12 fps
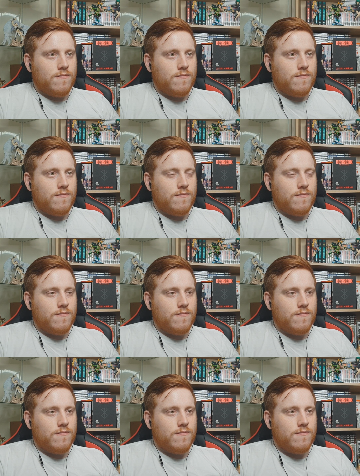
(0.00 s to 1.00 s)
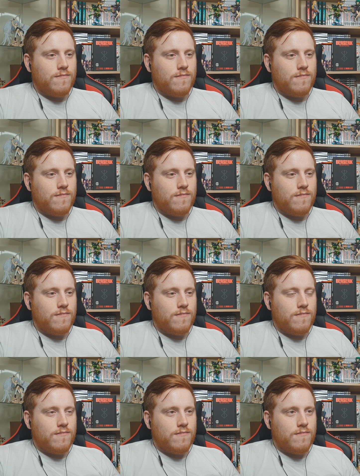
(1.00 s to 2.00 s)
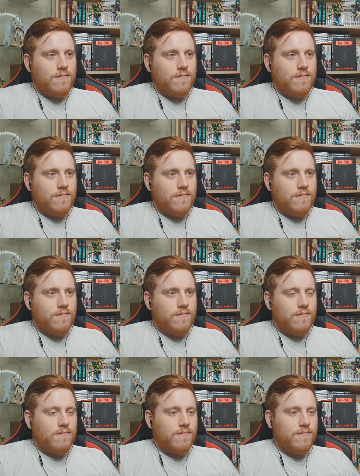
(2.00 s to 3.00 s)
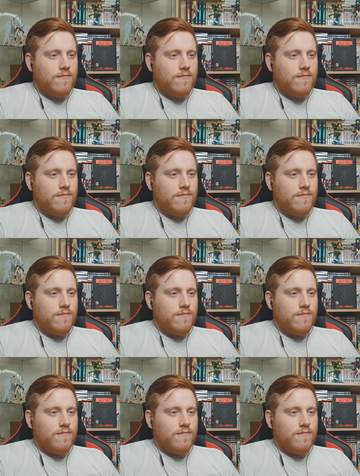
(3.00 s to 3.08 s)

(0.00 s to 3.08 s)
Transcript: Nothing is said.